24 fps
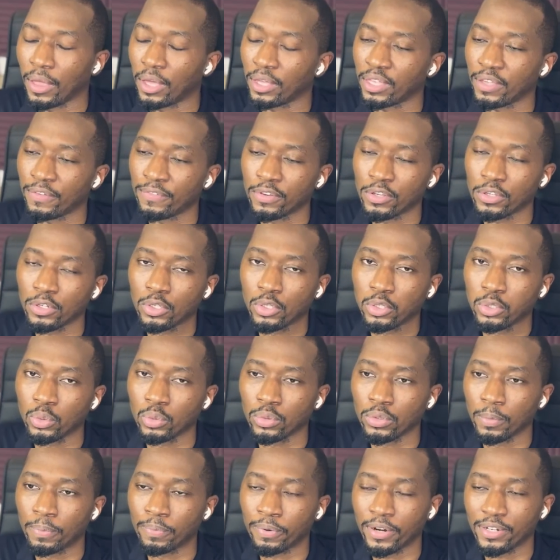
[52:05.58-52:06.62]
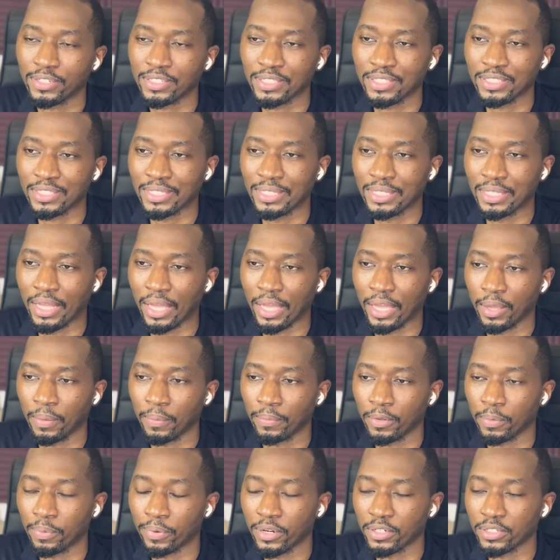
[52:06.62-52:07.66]
give you a clue. The
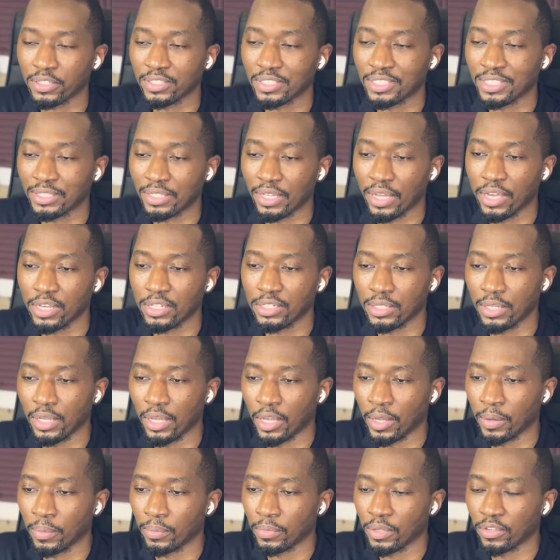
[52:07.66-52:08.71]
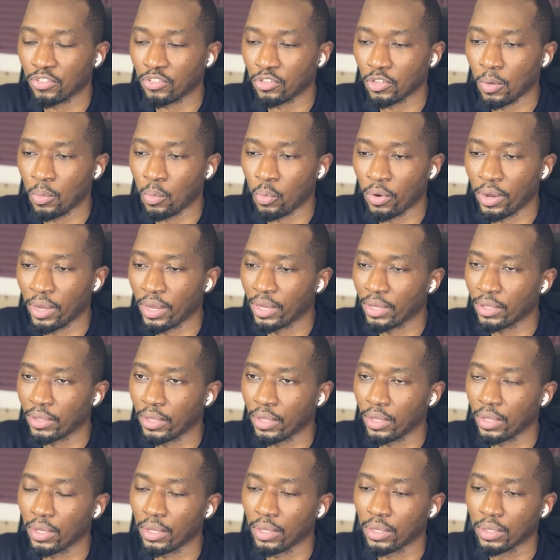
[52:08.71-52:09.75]
person's stage name is somewhere in
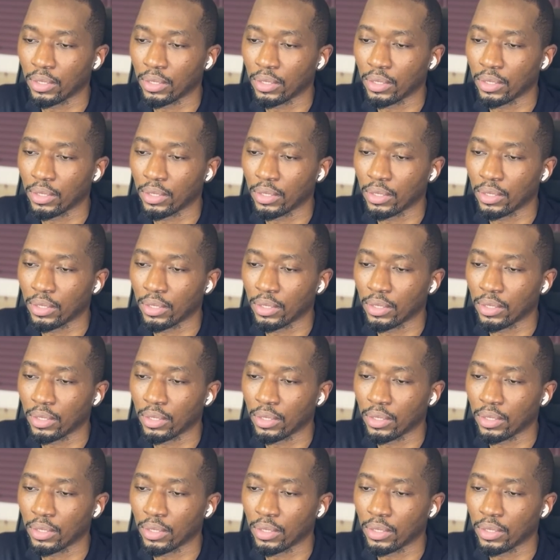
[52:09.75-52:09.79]
there.